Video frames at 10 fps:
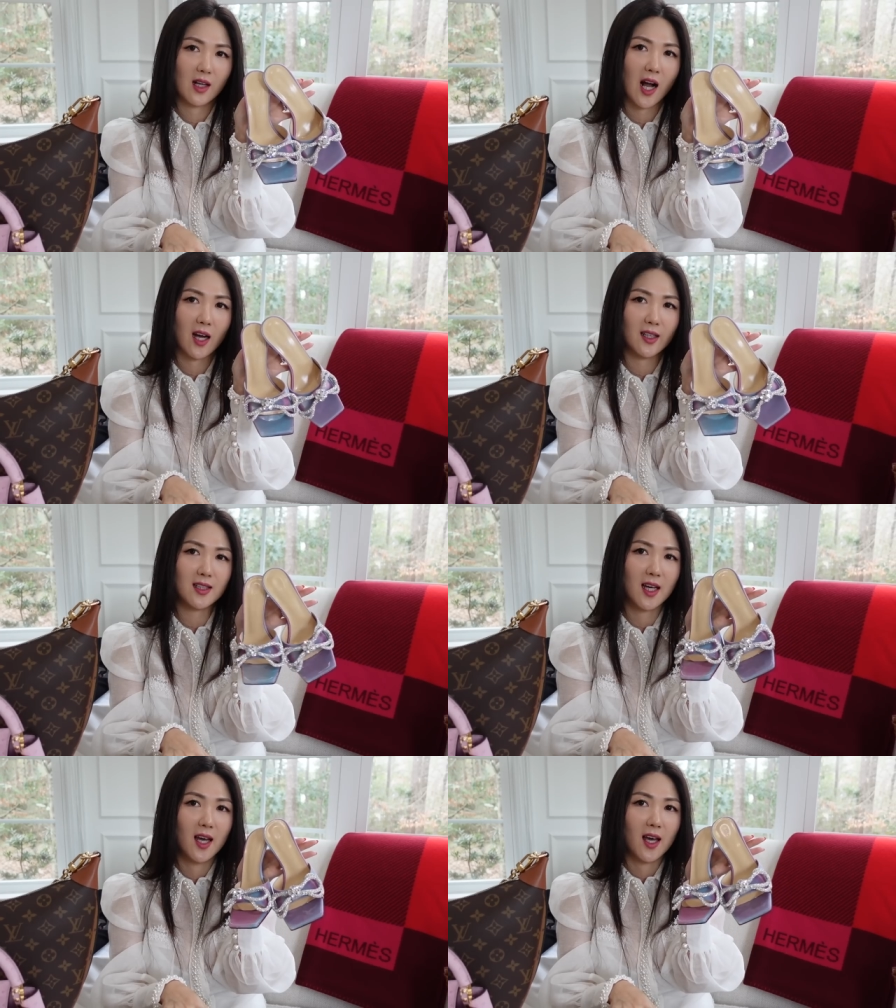
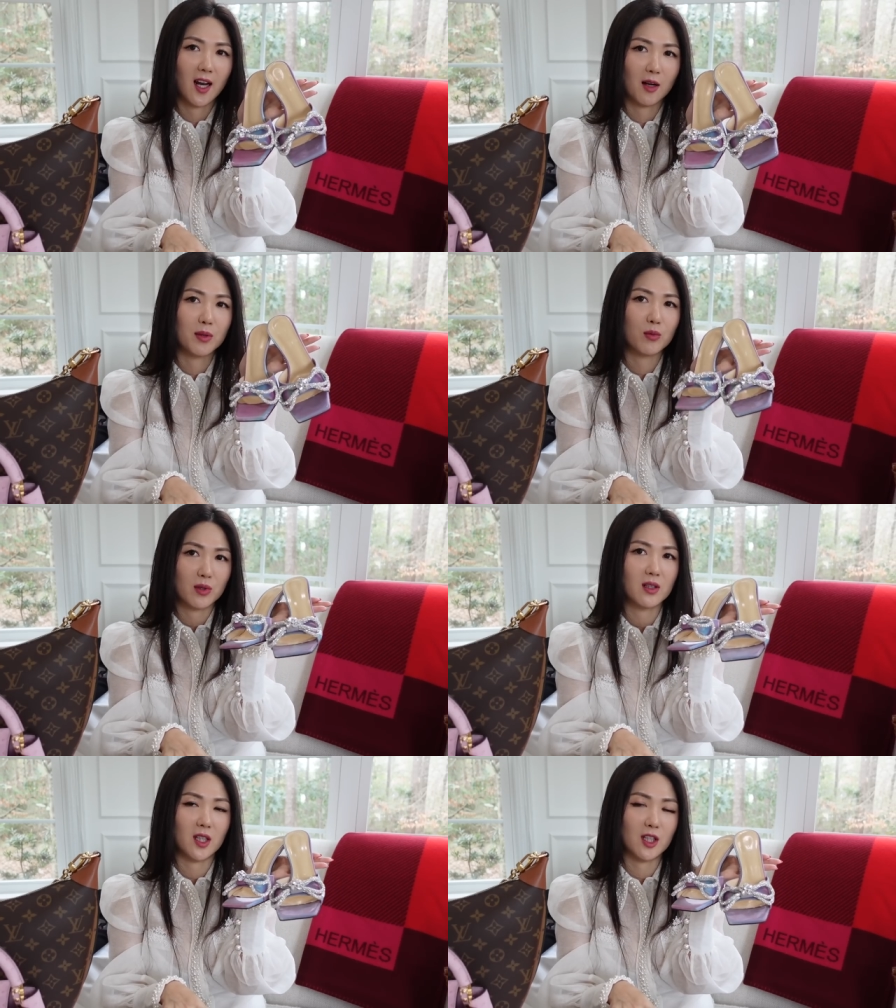kind, and I've been
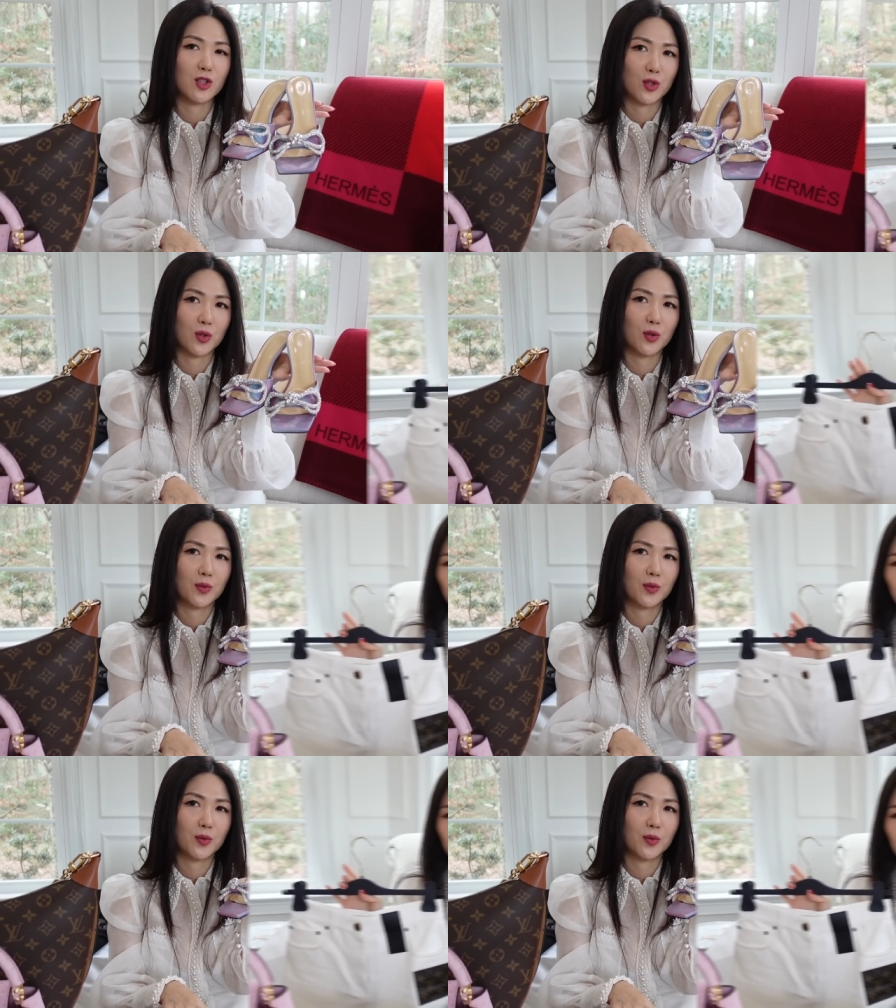really into.